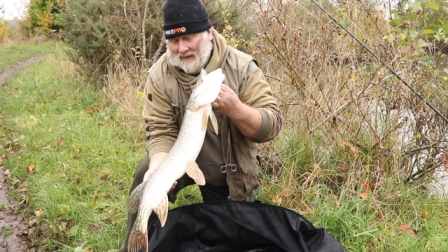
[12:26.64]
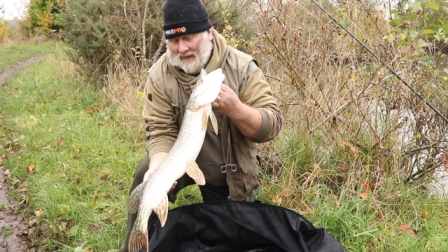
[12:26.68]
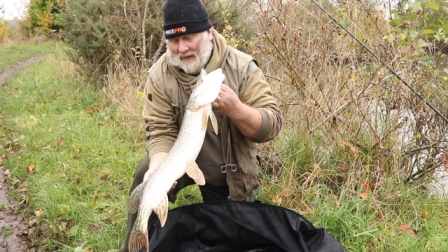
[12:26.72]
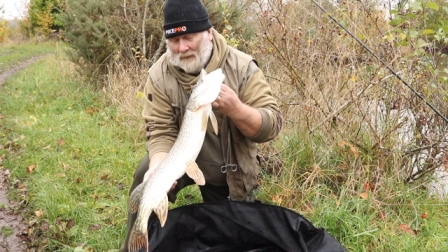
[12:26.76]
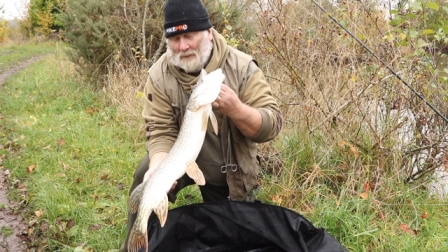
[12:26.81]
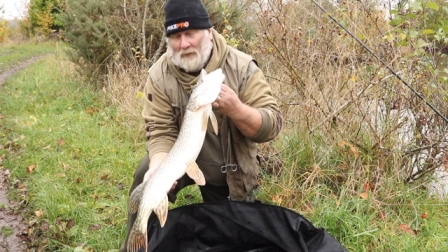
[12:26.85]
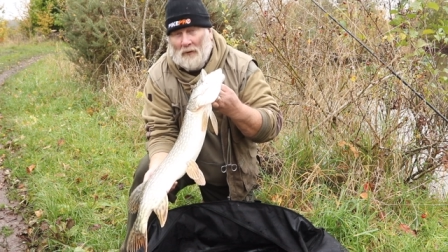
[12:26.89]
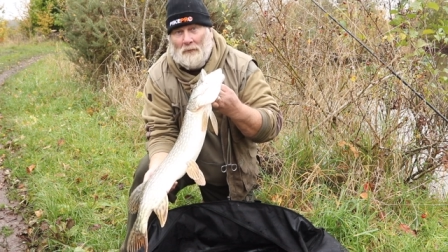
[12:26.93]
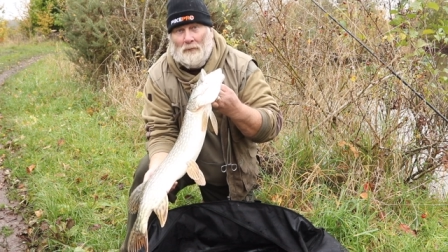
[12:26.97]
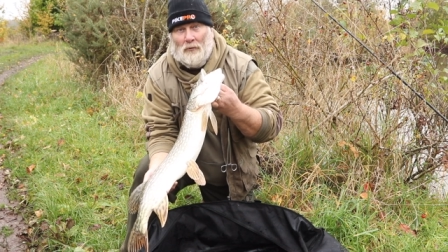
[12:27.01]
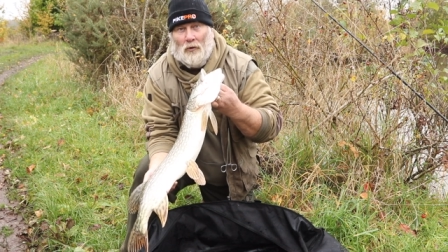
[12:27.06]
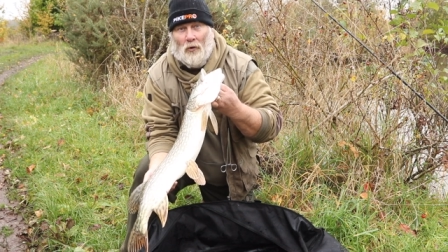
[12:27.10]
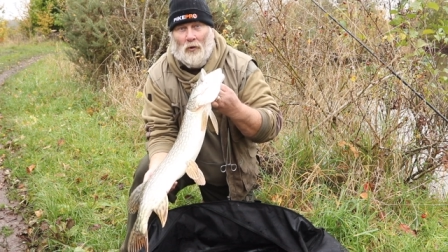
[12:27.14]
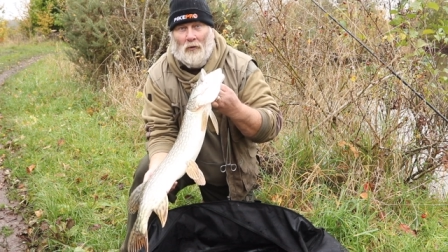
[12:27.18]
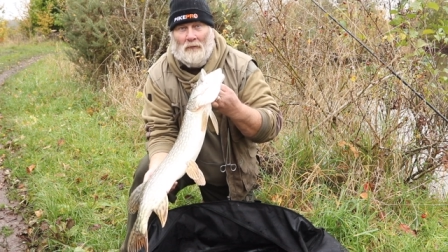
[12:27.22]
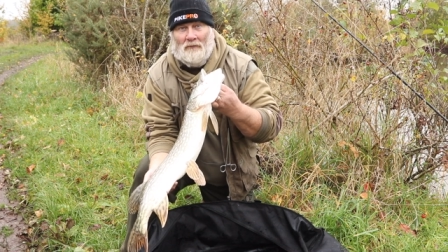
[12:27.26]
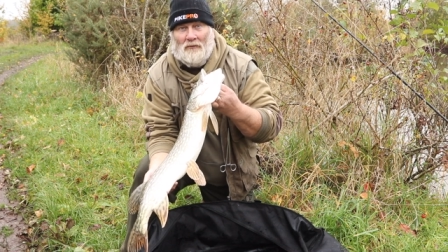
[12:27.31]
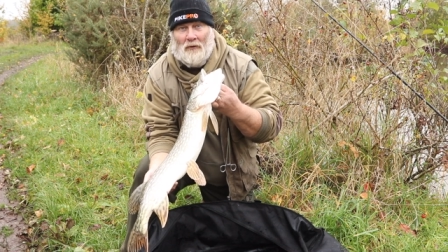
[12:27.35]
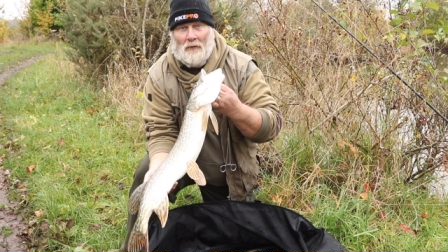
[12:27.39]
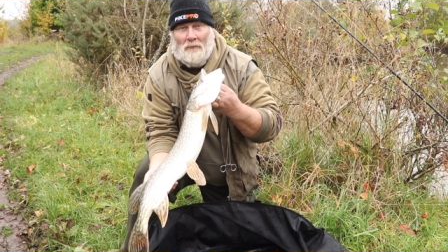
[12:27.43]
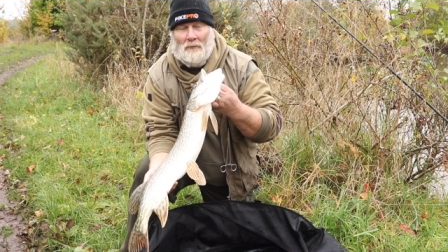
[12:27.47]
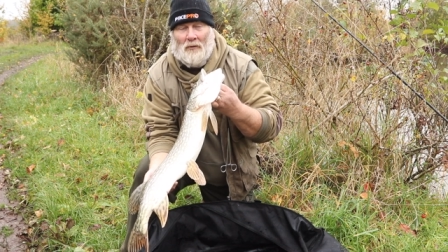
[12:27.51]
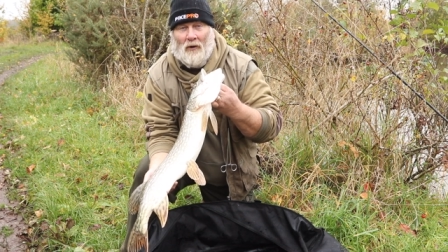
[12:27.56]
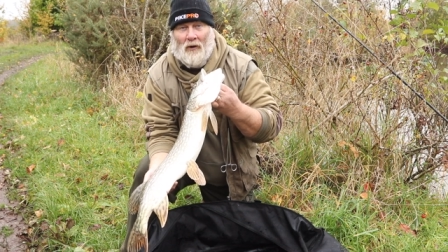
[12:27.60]
I'm going to pull up
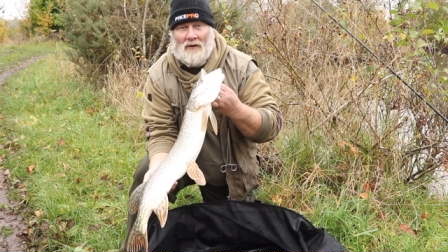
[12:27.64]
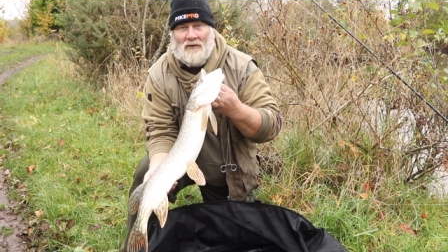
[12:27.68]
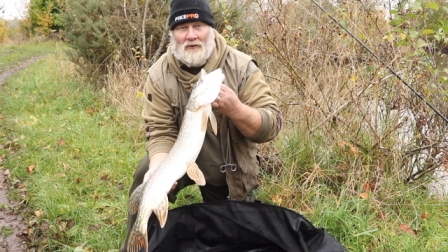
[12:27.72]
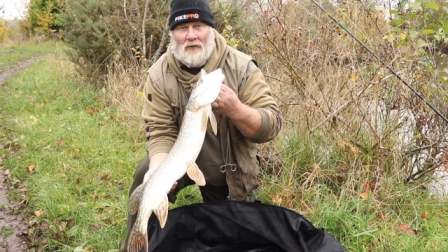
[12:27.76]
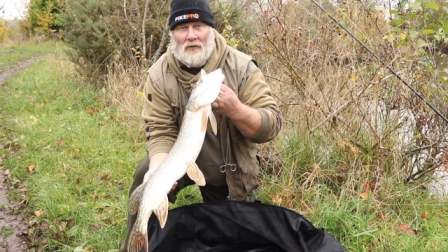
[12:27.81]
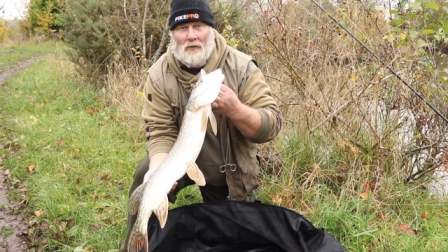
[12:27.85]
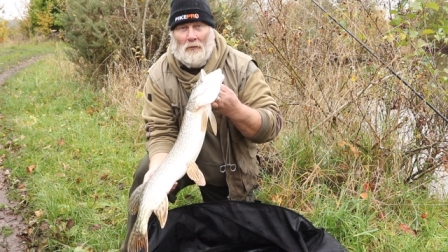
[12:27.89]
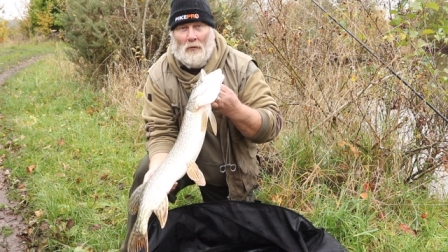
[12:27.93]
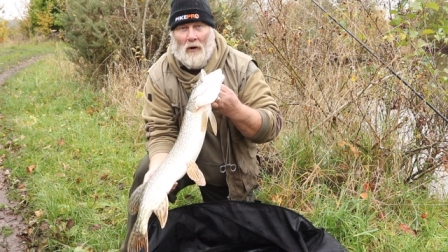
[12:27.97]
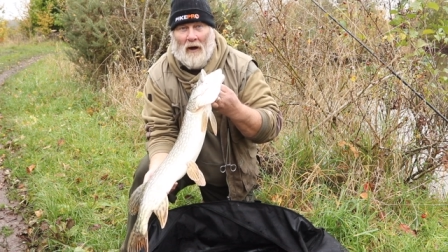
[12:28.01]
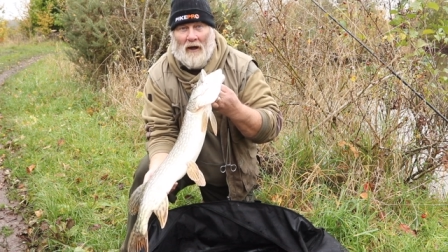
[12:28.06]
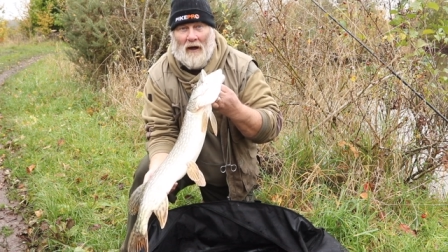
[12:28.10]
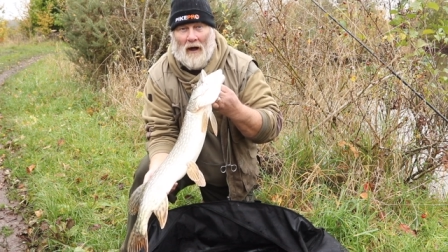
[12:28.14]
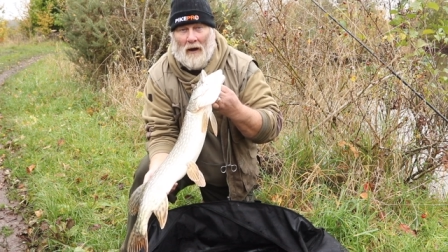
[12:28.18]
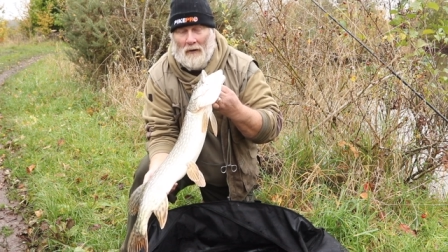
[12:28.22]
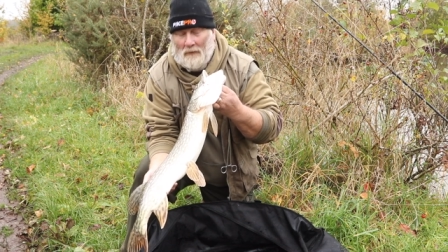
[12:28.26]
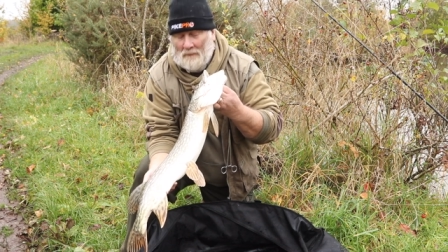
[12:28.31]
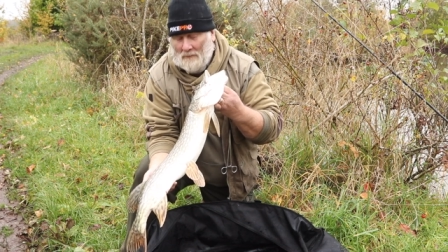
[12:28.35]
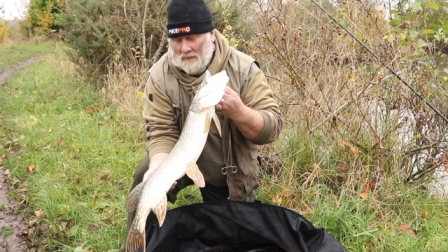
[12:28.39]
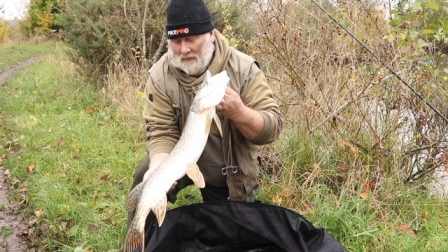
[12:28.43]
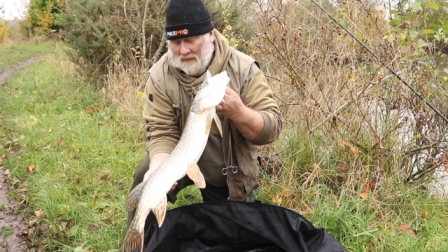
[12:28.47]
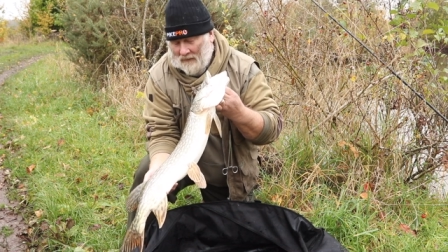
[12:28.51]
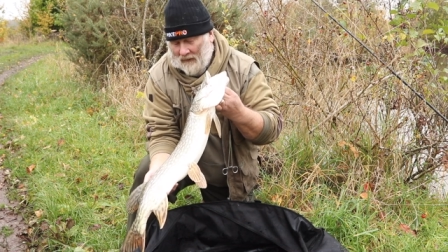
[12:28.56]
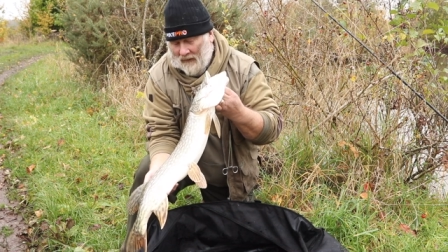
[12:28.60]
for a pint on the way
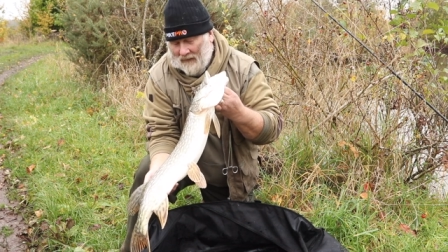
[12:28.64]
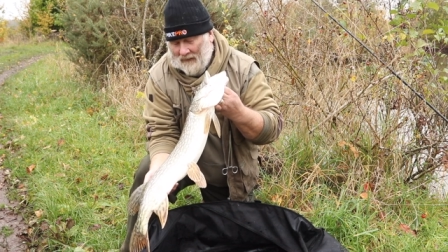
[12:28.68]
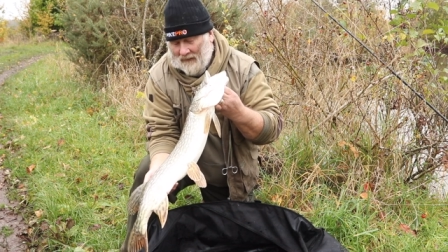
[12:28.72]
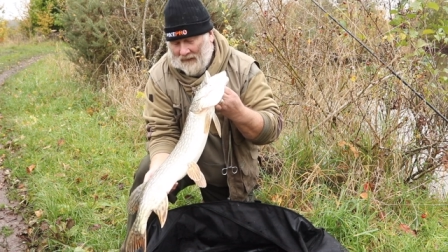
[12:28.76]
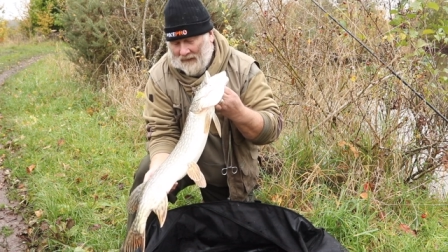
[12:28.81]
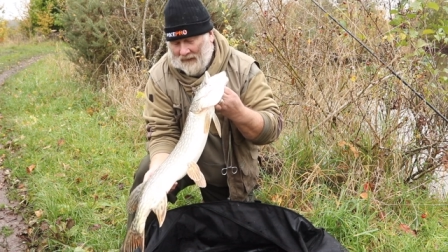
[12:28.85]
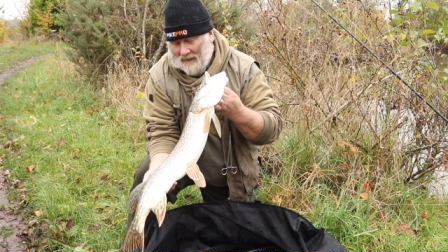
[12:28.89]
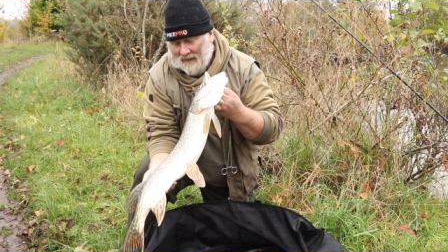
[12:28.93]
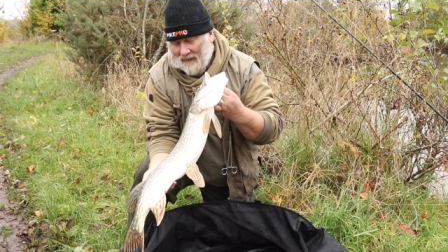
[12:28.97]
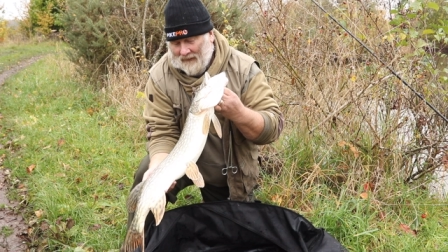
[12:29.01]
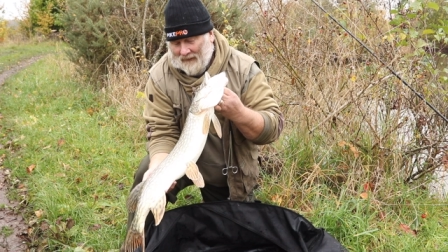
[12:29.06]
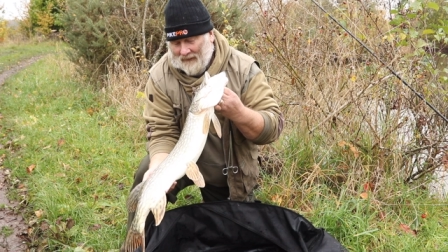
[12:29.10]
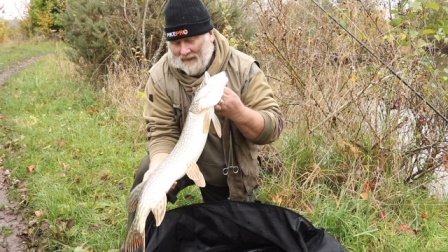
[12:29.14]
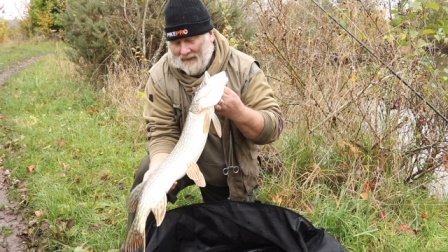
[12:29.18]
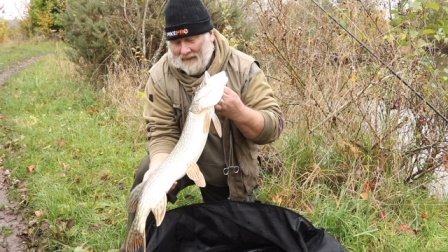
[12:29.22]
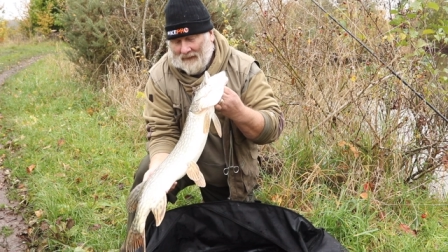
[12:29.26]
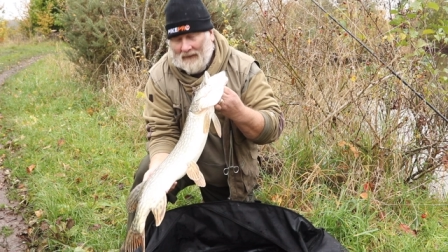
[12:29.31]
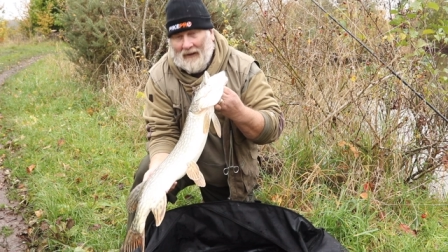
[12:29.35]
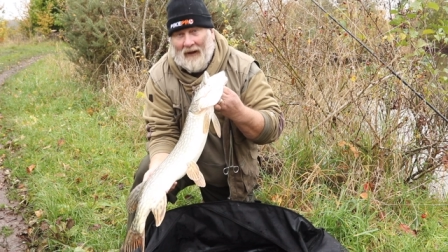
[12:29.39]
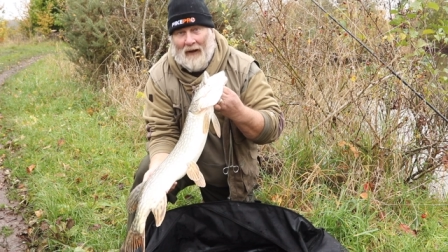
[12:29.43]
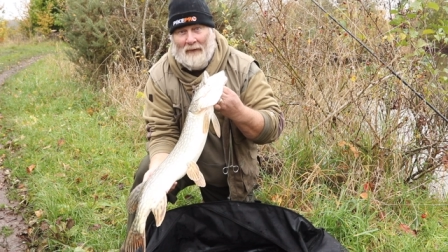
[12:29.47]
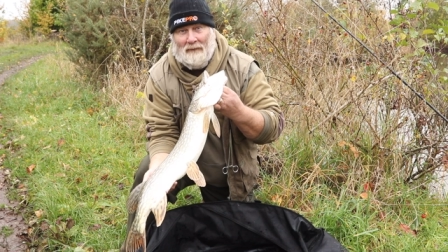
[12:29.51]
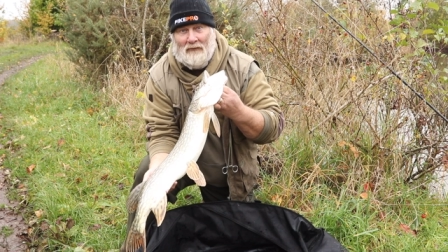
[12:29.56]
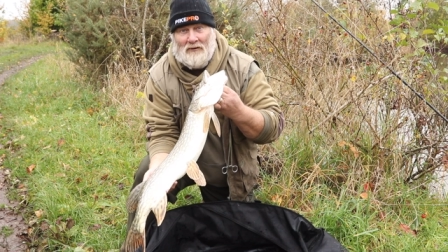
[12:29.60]
home, and
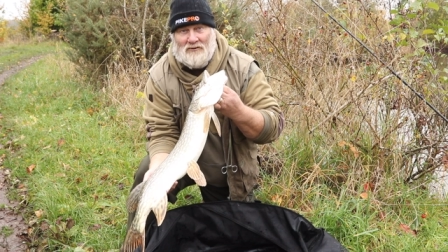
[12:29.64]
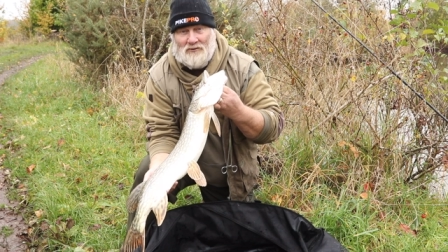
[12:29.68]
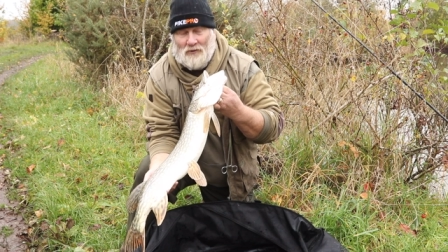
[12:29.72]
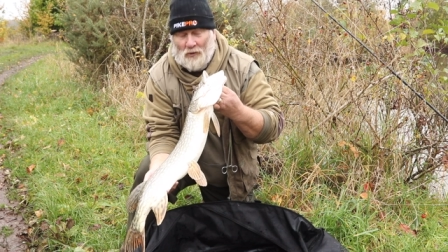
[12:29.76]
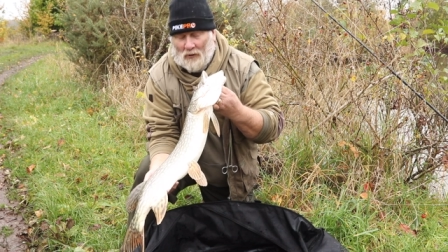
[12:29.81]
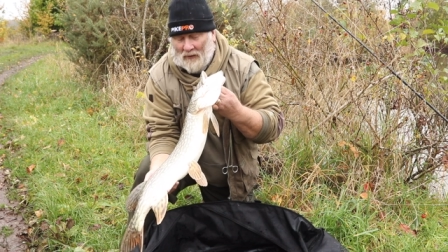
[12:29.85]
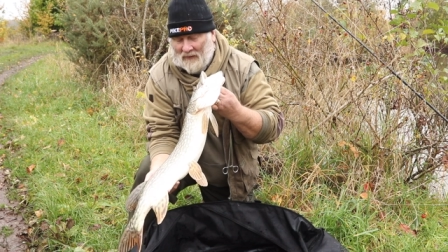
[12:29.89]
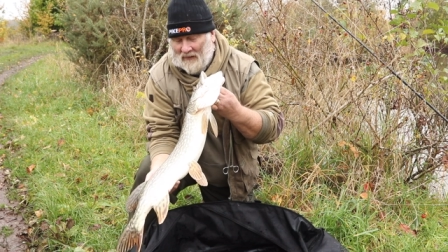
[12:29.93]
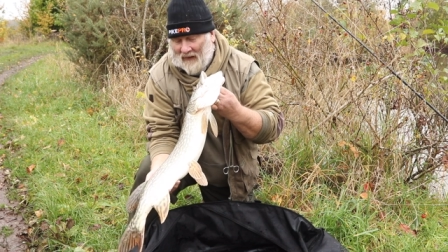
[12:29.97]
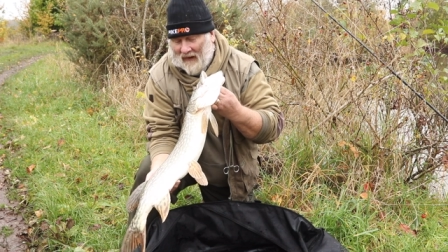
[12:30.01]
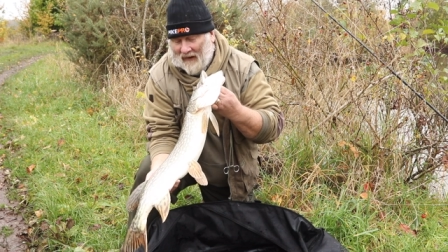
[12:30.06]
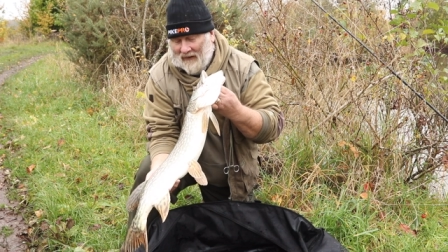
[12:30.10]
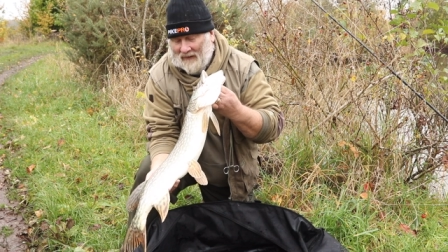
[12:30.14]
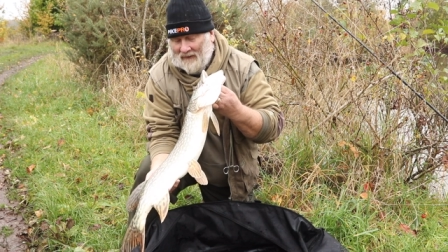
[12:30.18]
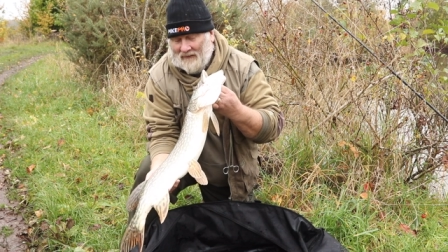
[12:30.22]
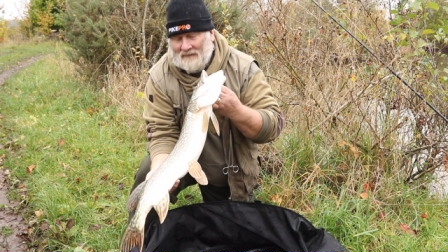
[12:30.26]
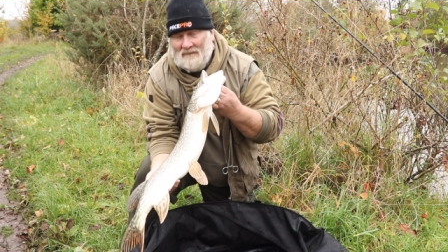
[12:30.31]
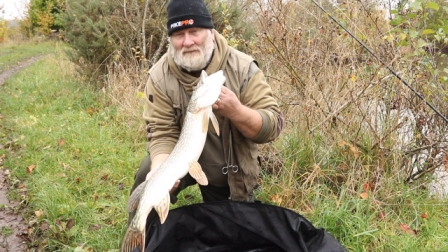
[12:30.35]
I've enjoyed that.